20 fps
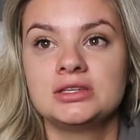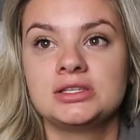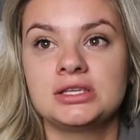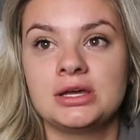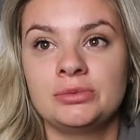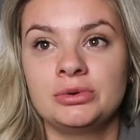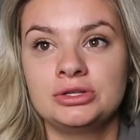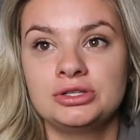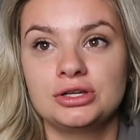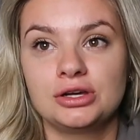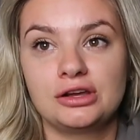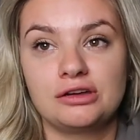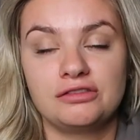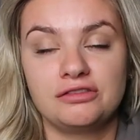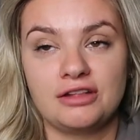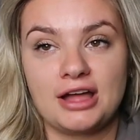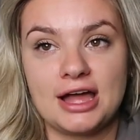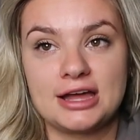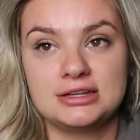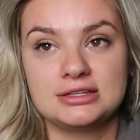Someone took a
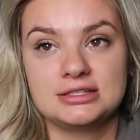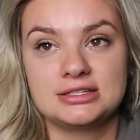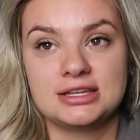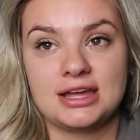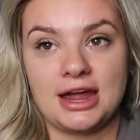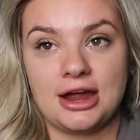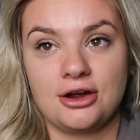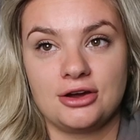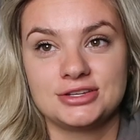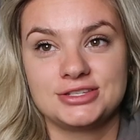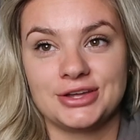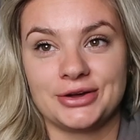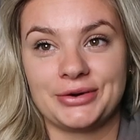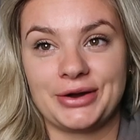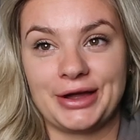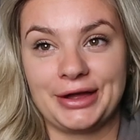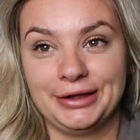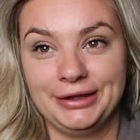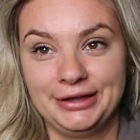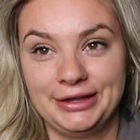flight to
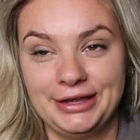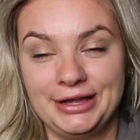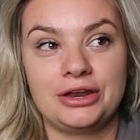Arizona